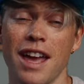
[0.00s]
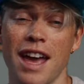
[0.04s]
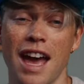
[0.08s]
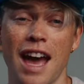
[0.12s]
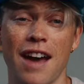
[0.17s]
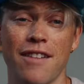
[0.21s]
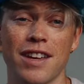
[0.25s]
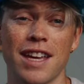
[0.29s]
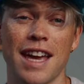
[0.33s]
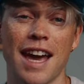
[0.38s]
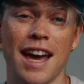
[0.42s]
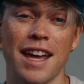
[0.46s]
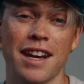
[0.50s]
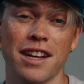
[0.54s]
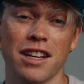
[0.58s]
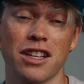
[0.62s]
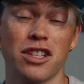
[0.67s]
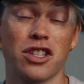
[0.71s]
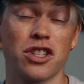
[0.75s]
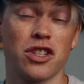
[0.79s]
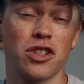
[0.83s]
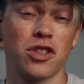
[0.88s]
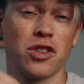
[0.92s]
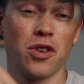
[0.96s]
having had
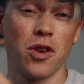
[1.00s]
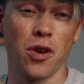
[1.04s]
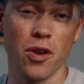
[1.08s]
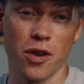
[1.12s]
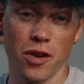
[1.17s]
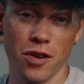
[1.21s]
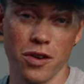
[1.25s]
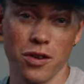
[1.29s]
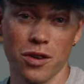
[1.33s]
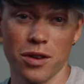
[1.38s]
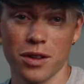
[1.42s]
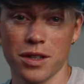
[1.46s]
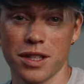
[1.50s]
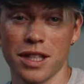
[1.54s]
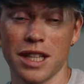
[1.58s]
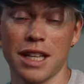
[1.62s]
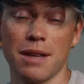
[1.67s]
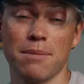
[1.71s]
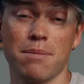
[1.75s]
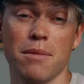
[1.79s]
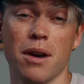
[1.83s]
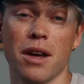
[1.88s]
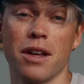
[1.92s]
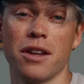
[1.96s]
external
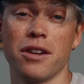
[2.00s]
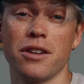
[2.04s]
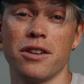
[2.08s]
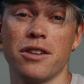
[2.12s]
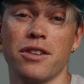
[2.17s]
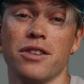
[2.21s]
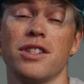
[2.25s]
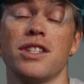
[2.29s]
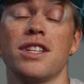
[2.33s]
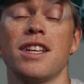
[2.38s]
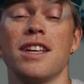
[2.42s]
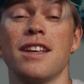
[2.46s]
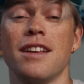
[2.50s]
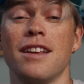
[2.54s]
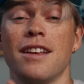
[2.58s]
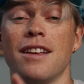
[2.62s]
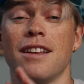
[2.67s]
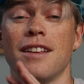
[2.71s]
sleep monitors,